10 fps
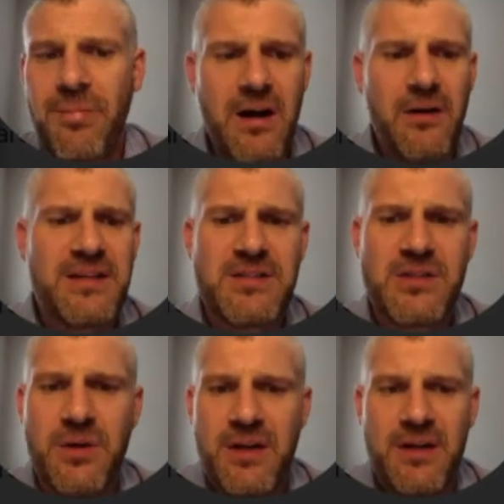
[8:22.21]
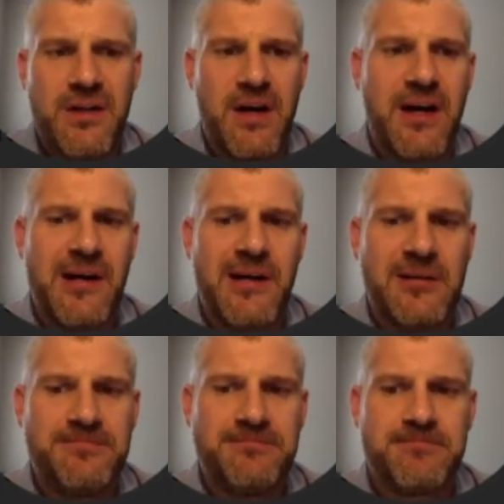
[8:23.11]
All right. So
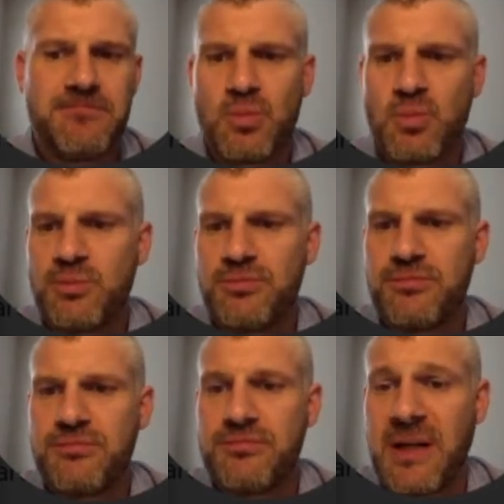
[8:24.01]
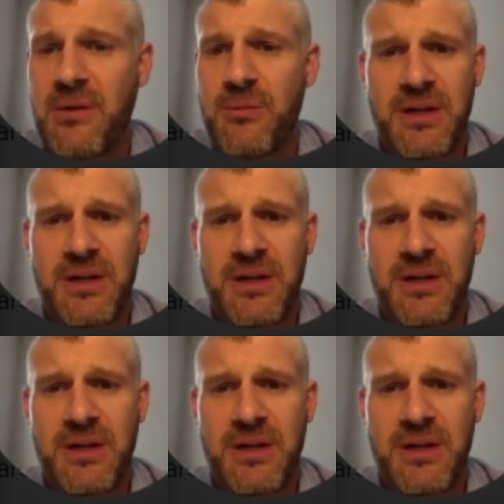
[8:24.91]
again,